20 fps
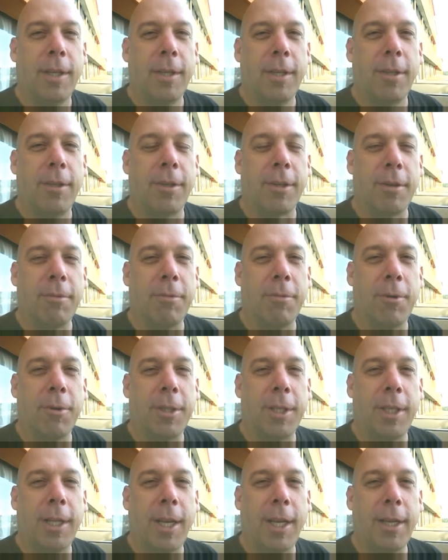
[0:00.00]
looking
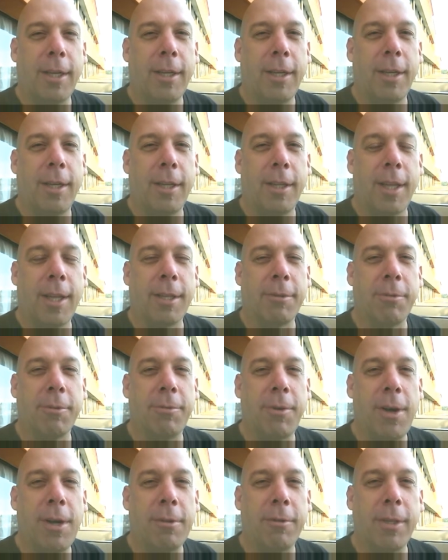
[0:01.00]
forward to today. Thanks for
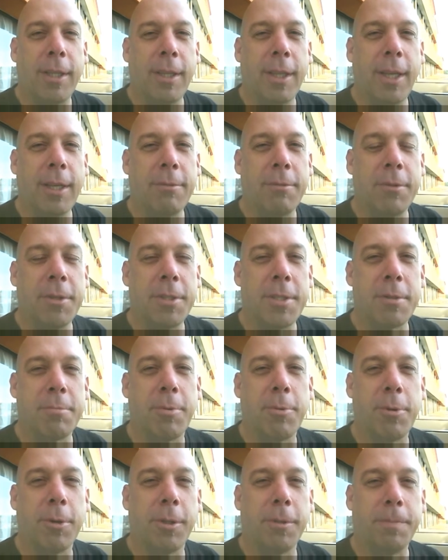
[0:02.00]
following. Thanks for the
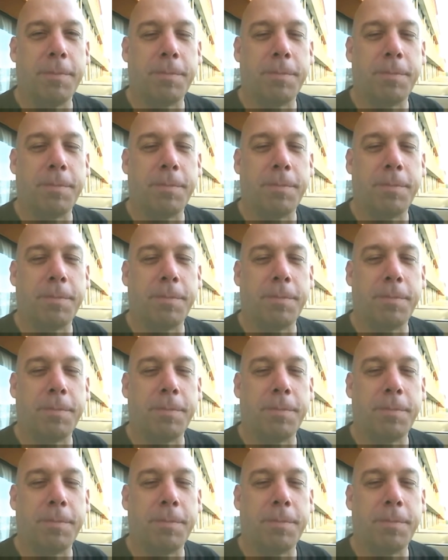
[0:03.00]
support.